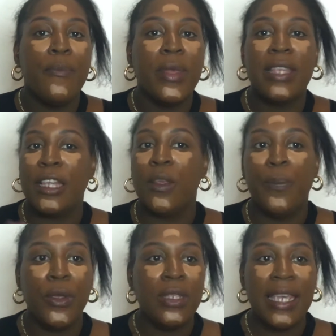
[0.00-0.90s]
That's a
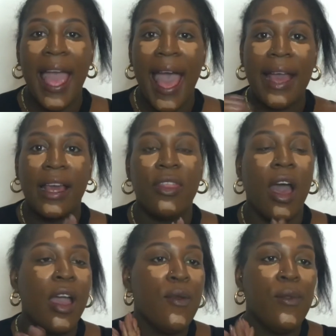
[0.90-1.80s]
beauty hack that
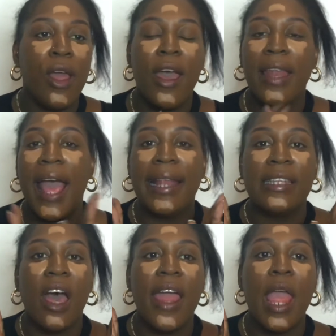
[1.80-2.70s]
I've learned and
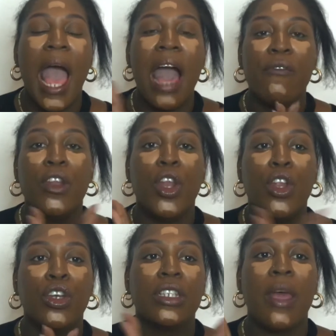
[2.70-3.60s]
I haven't
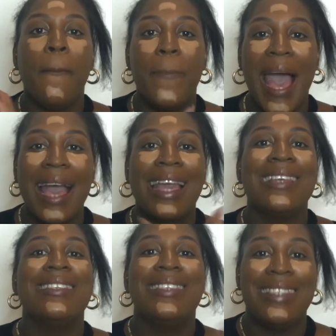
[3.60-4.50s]
looked back
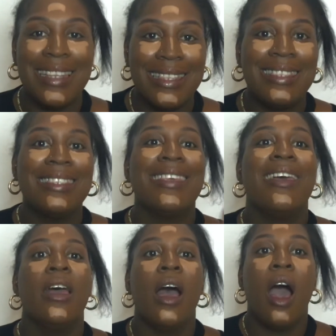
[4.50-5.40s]
since
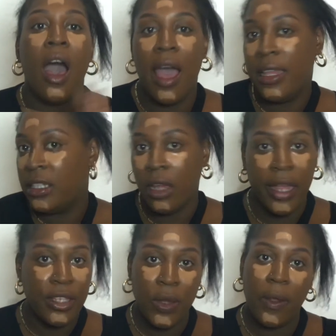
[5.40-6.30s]
I
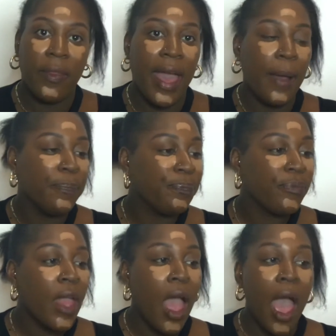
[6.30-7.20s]
started doing that.
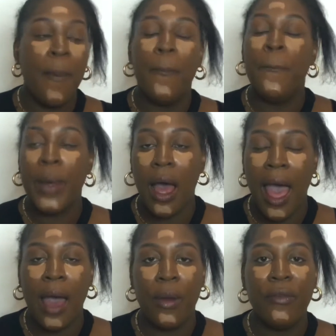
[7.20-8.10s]
But
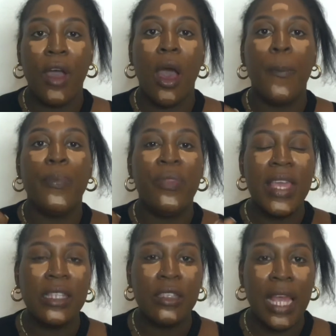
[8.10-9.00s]
however,
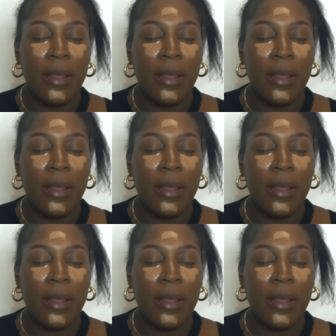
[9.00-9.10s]
this